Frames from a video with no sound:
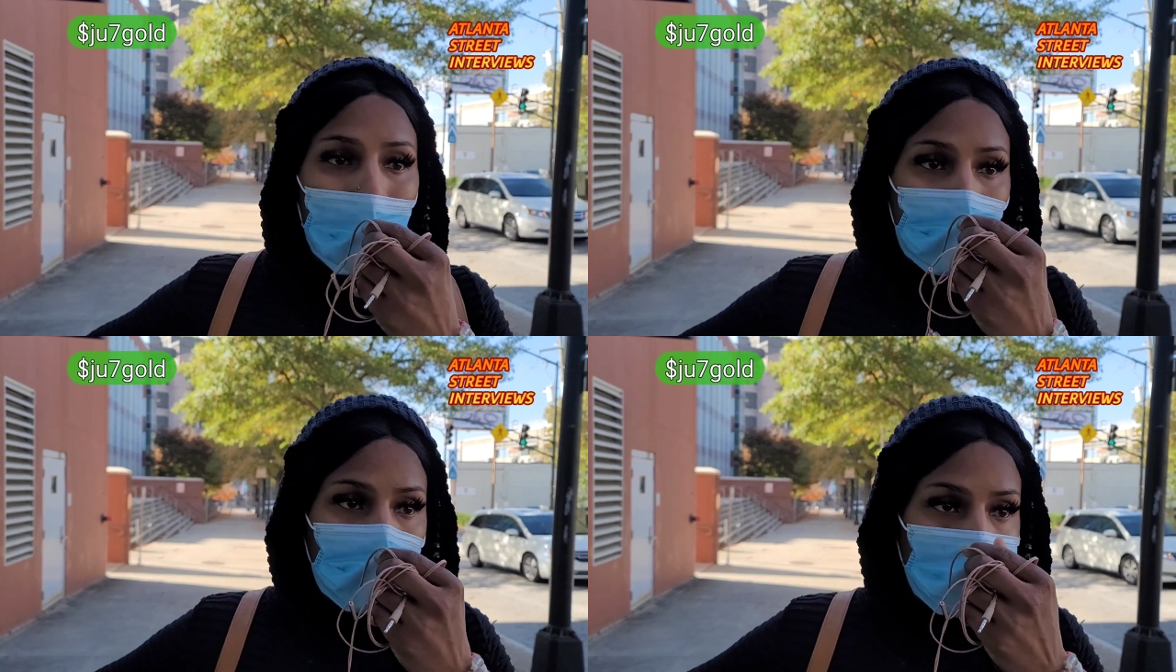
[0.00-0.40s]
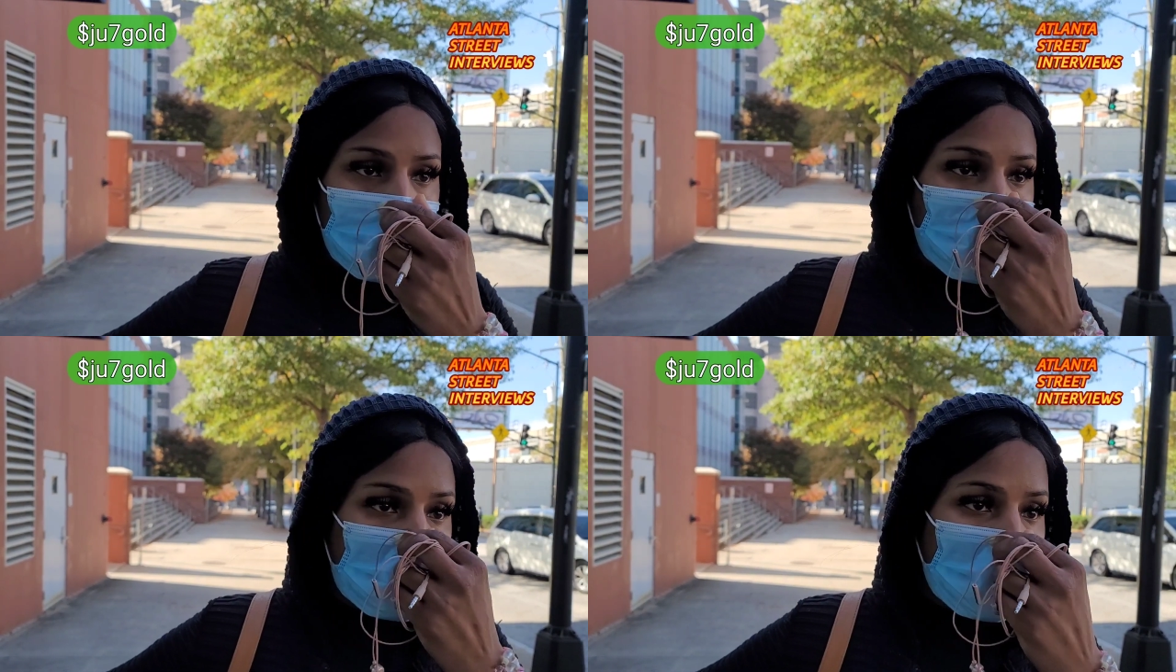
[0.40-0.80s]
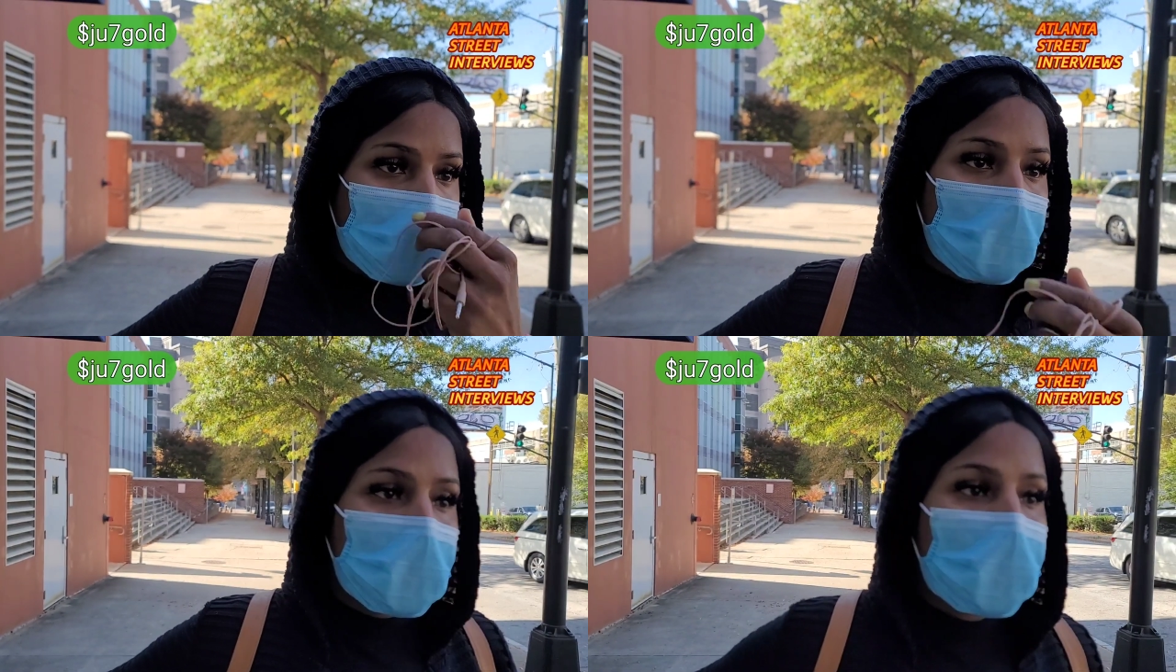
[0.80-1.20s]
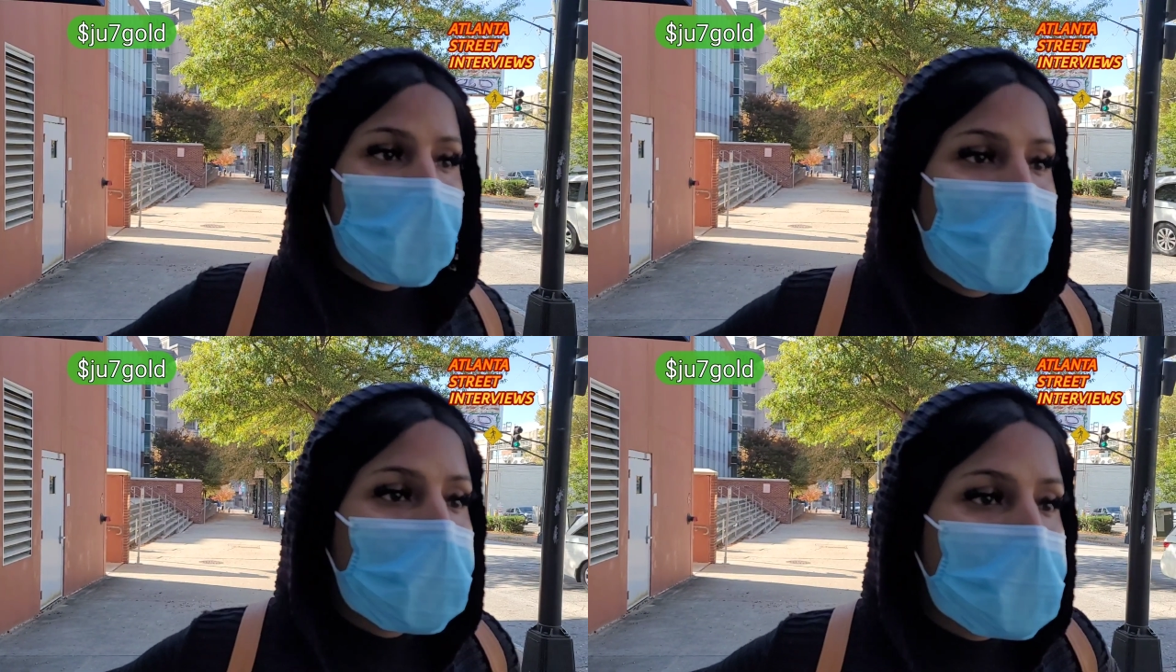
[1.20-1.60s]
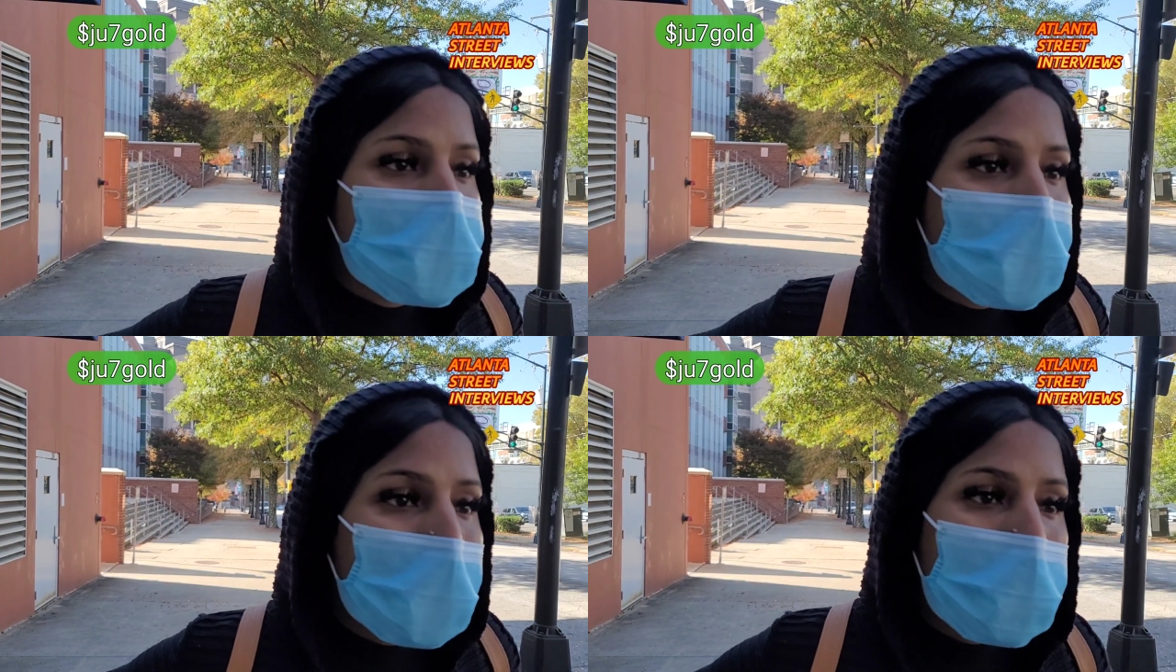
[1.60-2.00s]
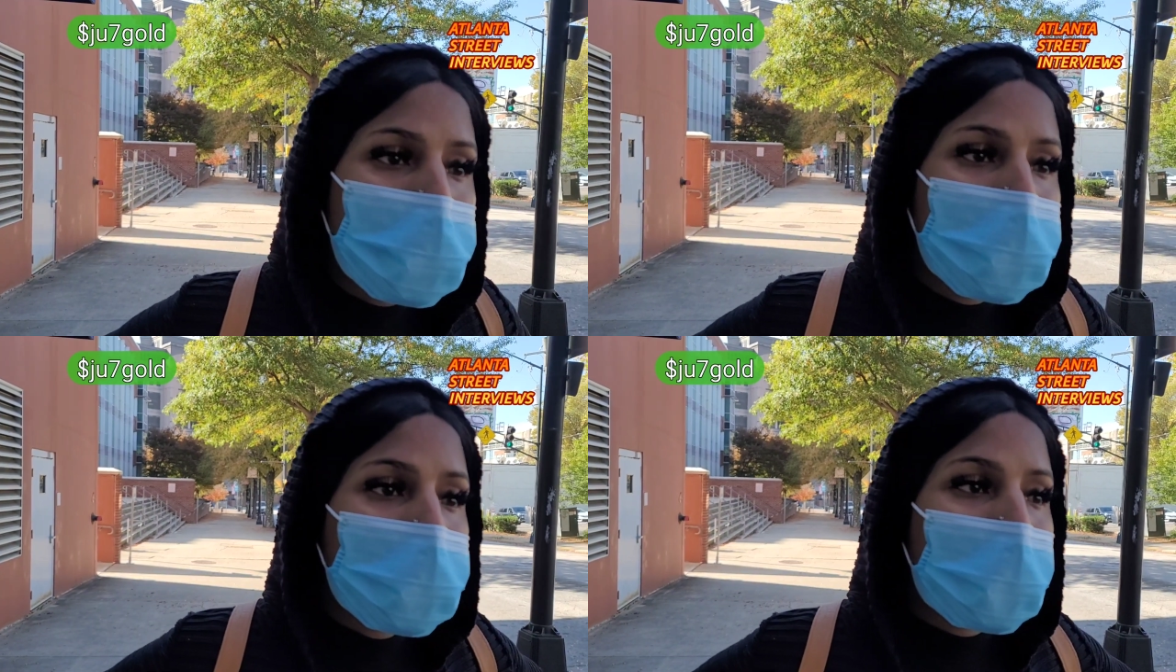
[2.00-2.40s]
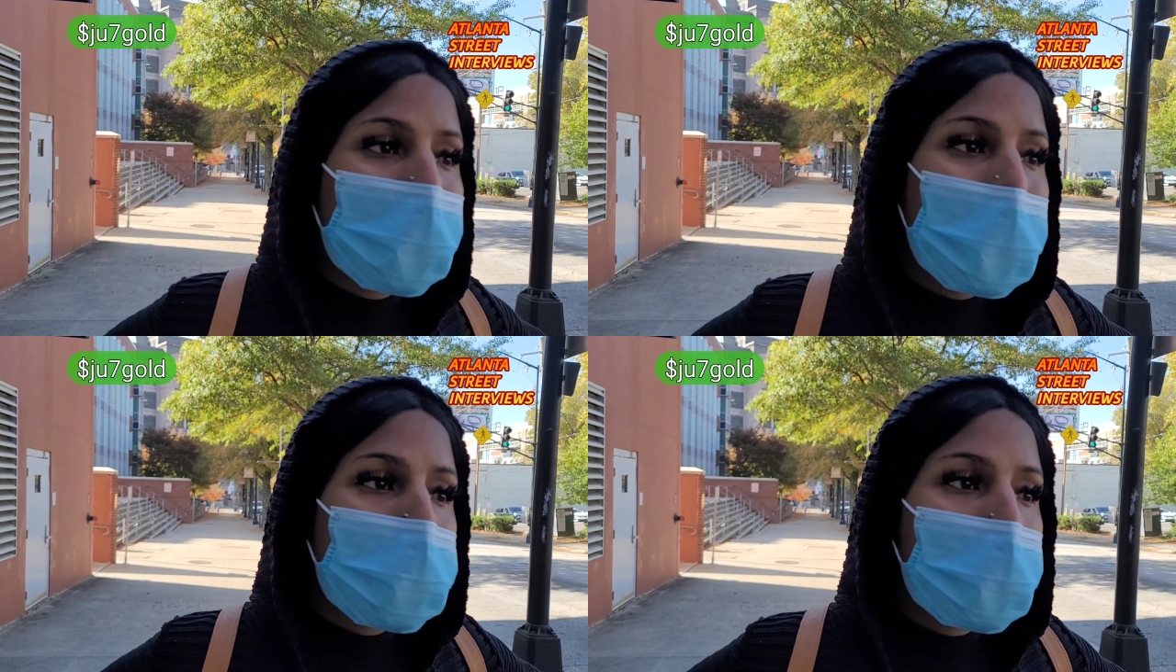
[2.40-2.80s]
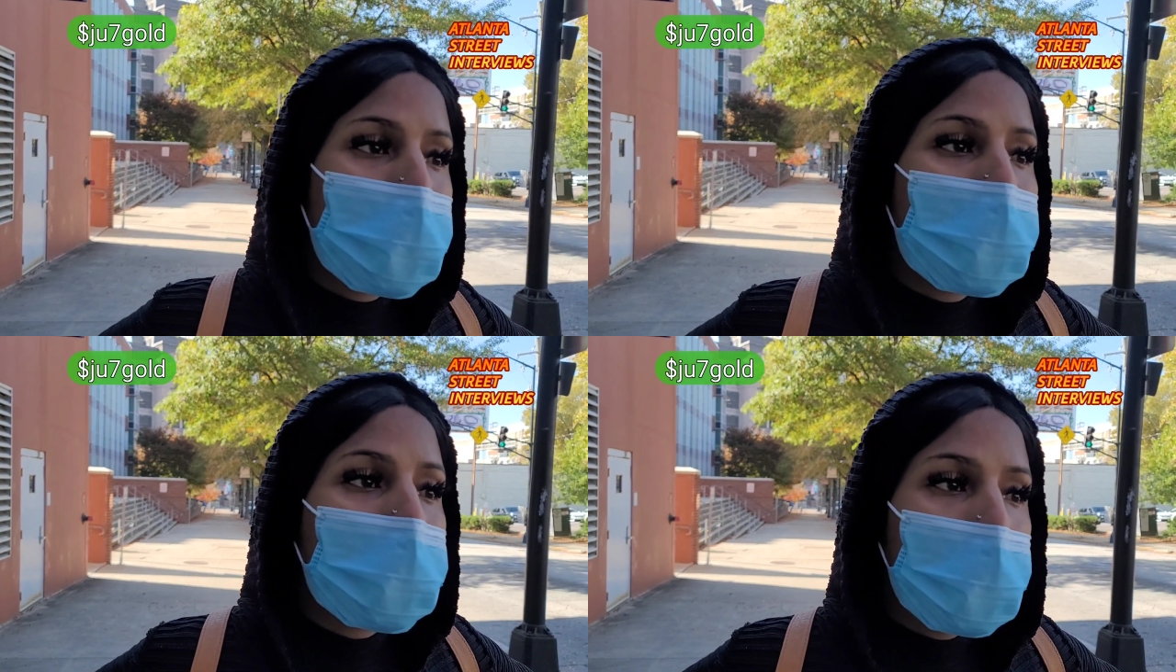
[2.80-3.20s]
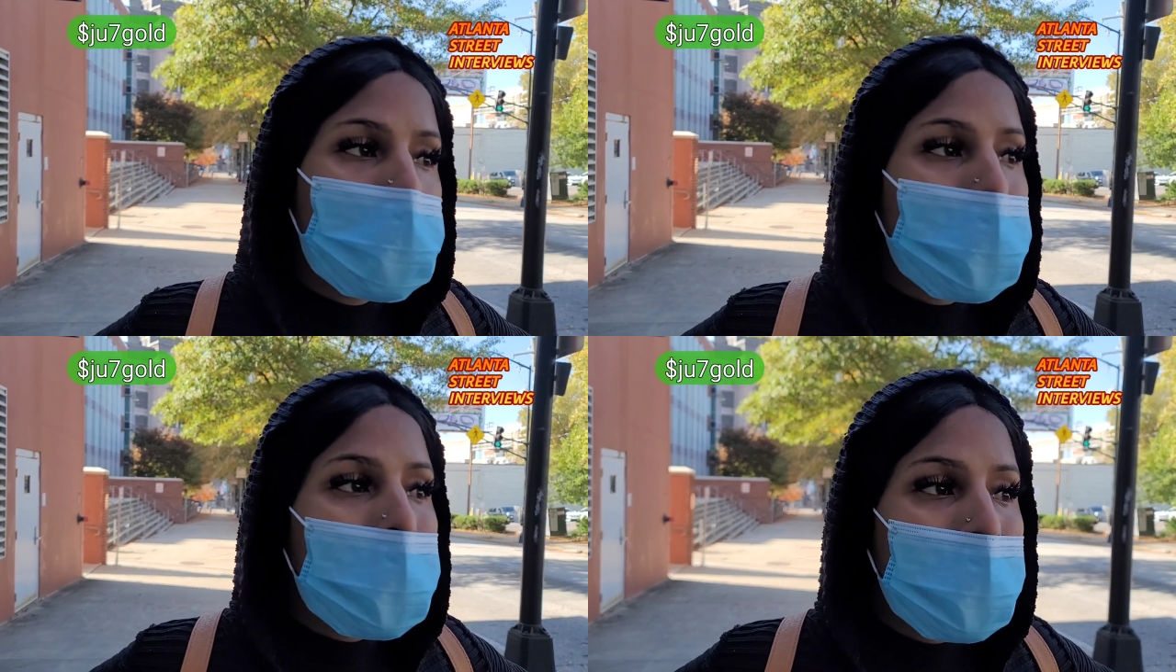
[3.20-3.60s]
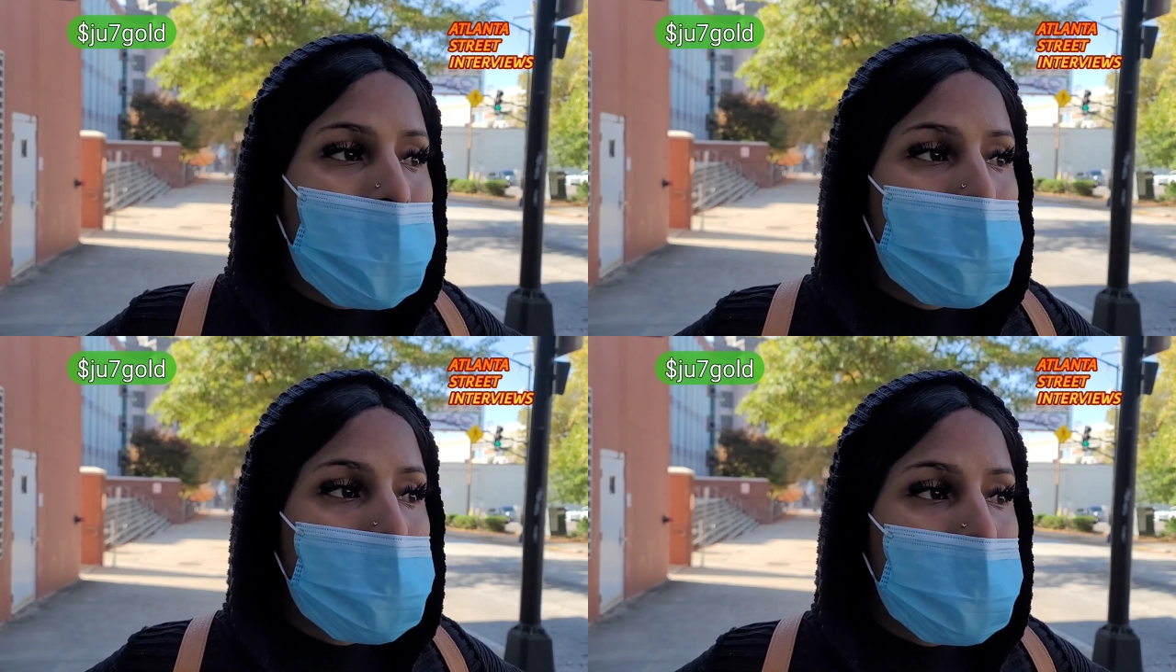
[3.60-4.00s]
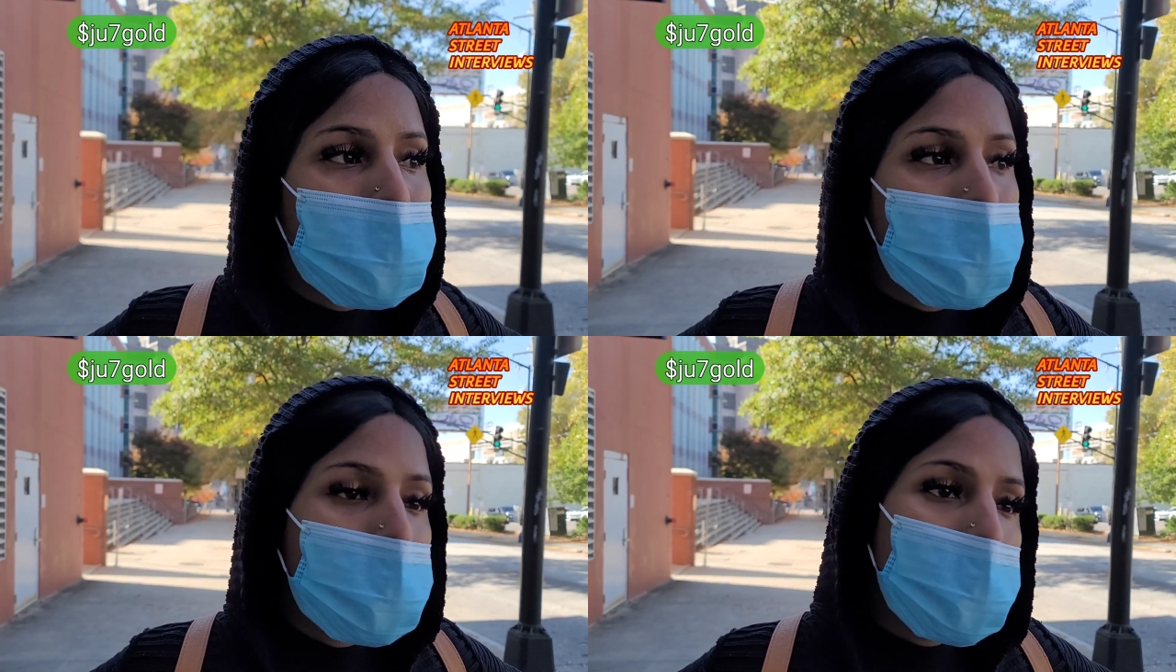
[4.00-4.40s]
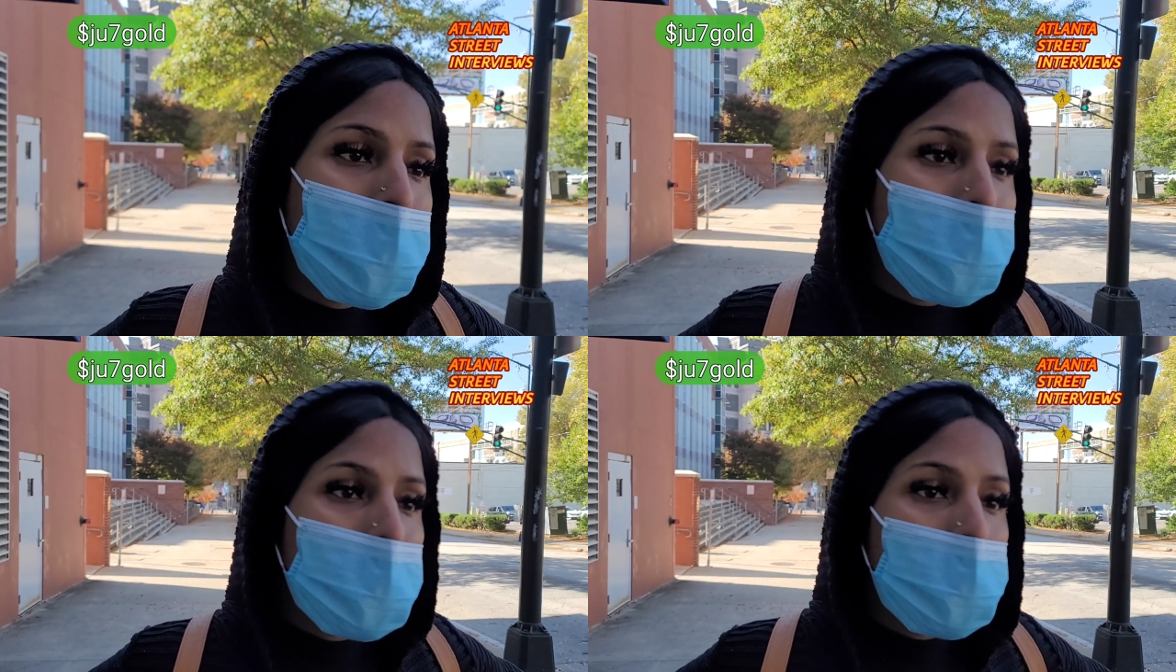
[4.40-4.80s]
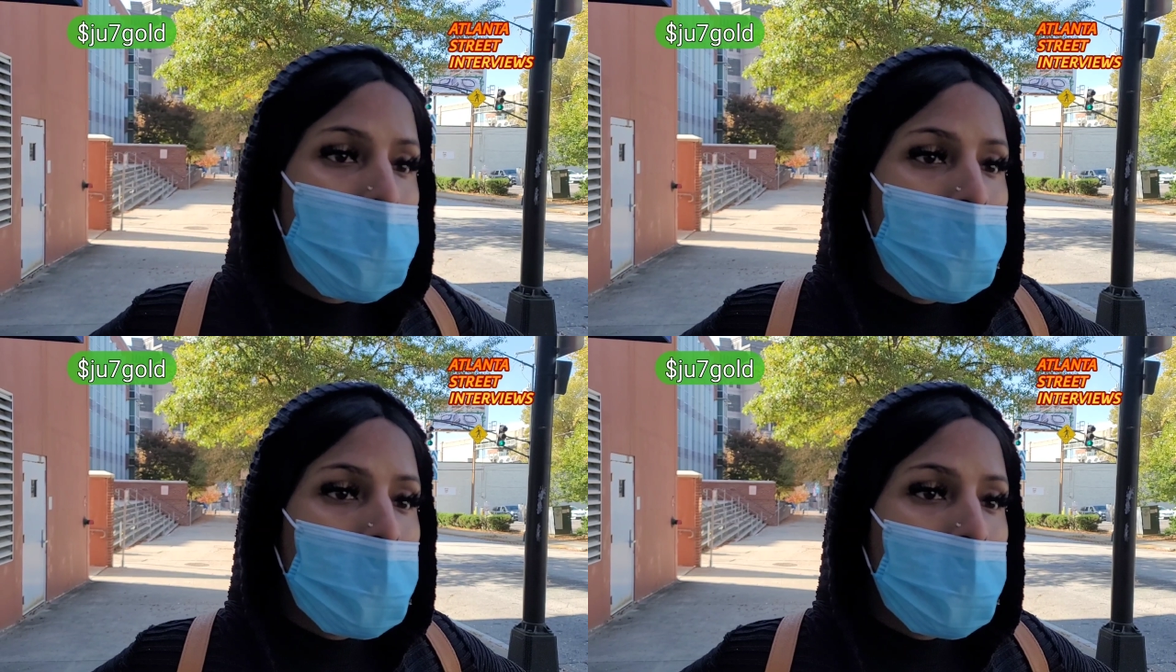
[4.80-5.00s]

Um, it was. It happened. It happened a few times, you know.